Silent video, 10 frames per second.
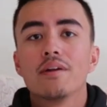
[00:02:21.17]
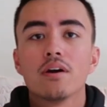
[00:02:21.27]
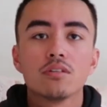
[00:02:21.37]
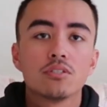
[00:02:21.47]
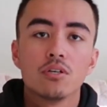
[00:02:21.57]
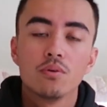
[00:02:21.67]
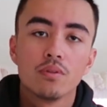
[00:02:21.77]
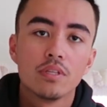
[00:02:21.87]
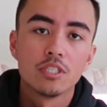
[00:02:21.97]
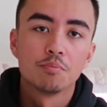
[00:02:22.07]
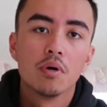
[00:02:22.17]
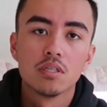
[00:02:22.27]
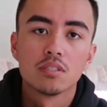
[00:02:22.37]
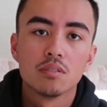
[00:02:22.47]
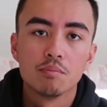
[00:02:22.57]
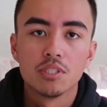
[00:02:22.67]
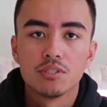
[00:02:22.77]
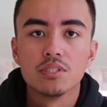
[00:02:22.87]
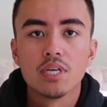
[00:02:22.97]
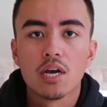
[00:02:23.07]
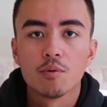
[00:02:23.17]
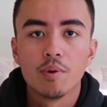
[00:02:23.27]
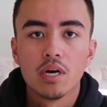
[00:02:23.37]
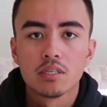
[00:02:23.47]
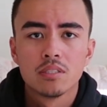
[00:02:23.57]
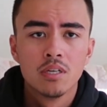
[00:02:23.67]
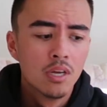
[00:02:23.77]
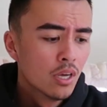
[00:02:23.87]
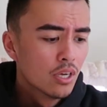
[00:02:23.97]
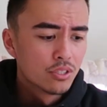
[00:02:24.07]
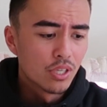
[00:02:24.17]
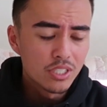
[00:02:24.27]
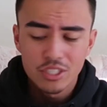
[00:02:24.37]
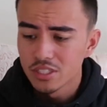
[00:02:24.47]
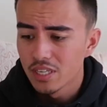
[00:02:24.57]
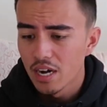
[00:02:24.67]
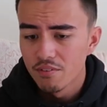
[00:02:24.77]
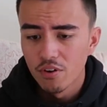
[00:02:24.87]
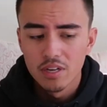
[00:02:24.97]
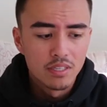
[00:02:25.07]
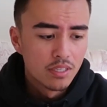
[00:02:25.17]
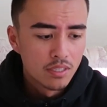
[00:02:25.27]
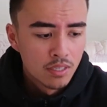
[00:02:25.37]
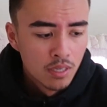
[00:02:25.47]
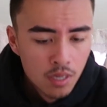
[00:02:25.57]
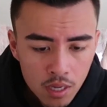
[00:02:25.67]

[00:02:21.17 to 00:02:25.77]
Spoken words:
and also this month's mystery tackle box. So let's just dive right in.